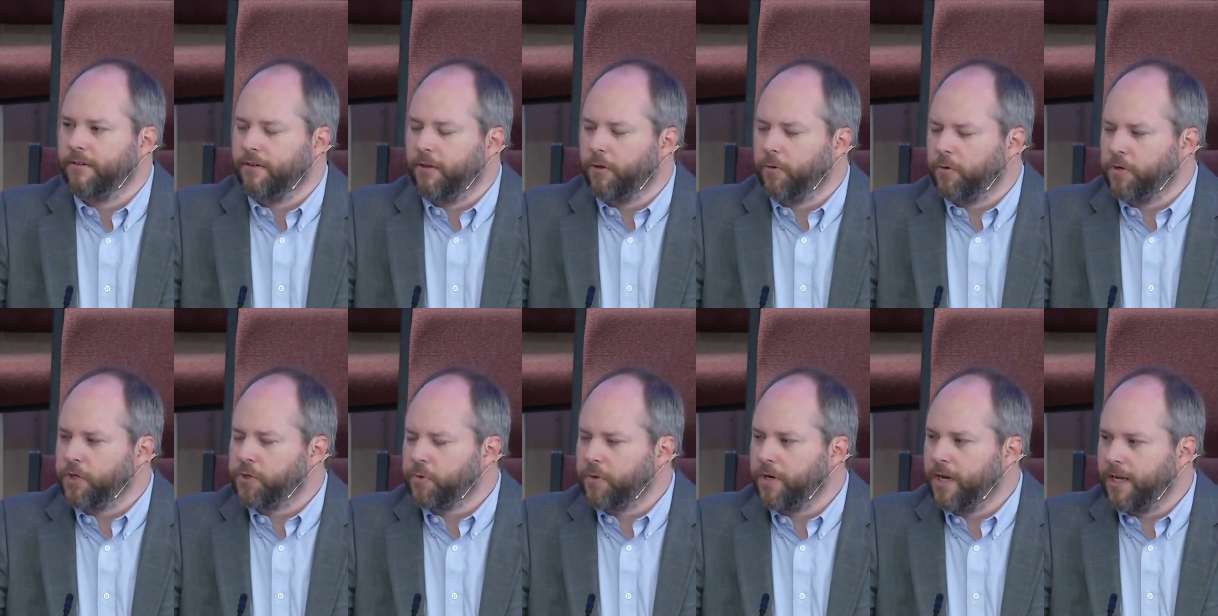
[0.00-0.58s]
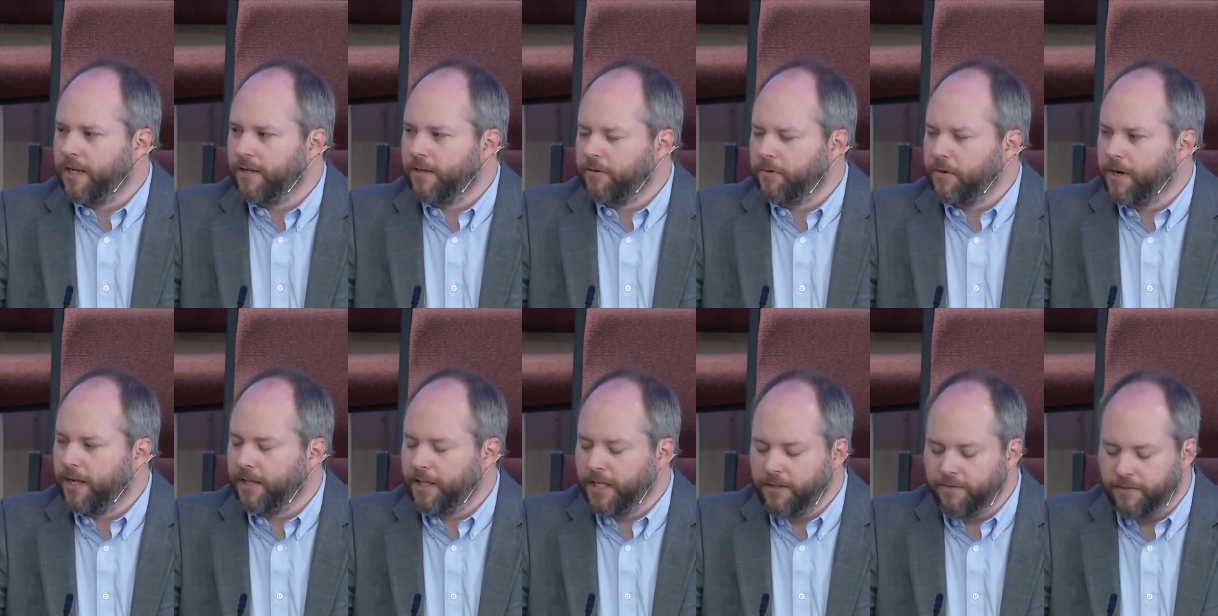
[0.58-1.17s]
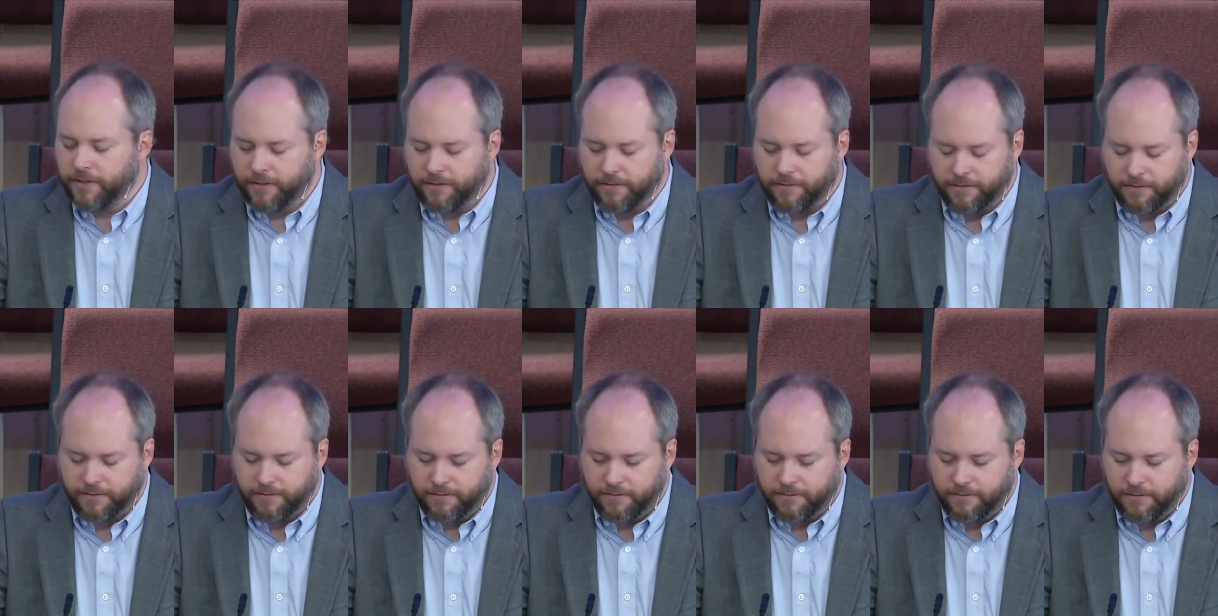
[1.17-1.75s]
In other words, we're not, we're not leaving
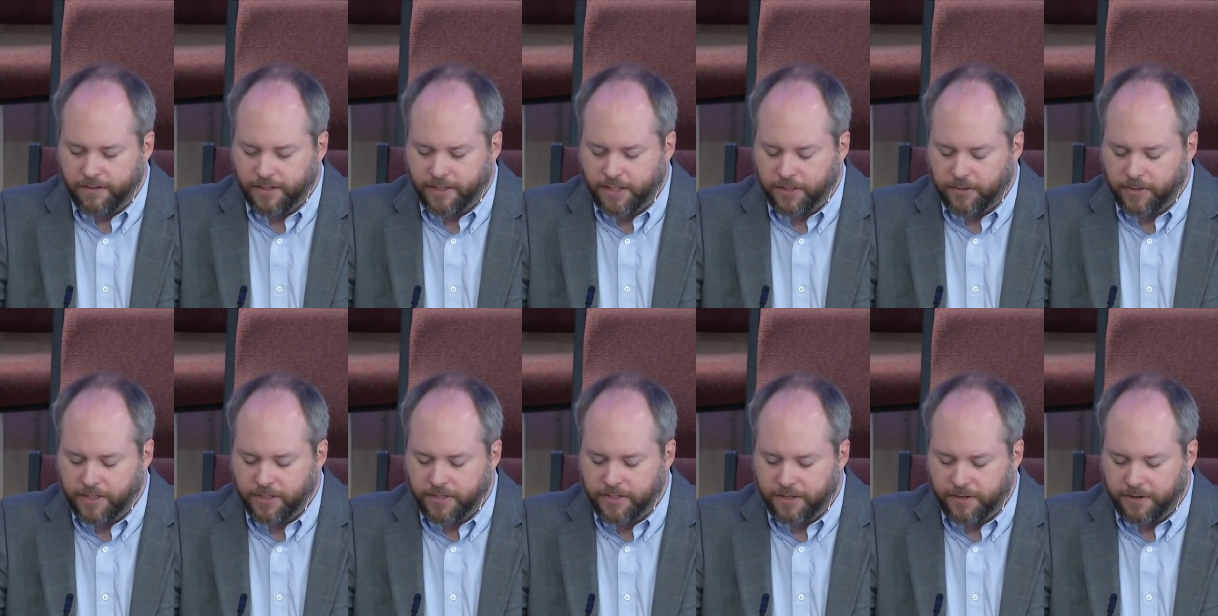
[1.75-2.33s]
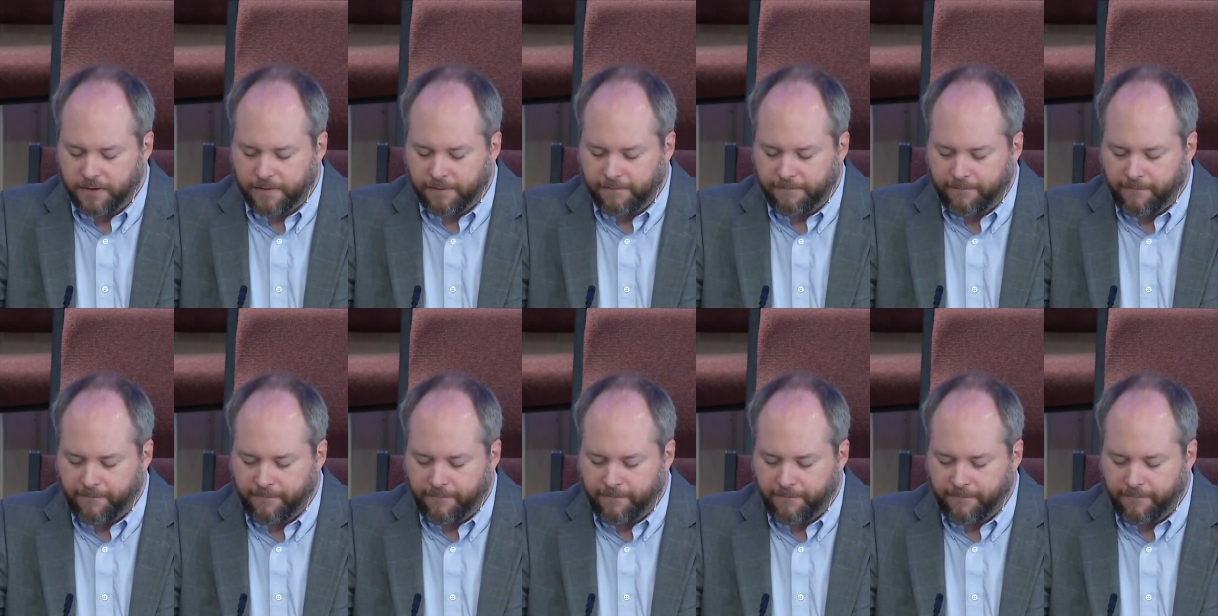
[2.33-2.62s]
until he's here.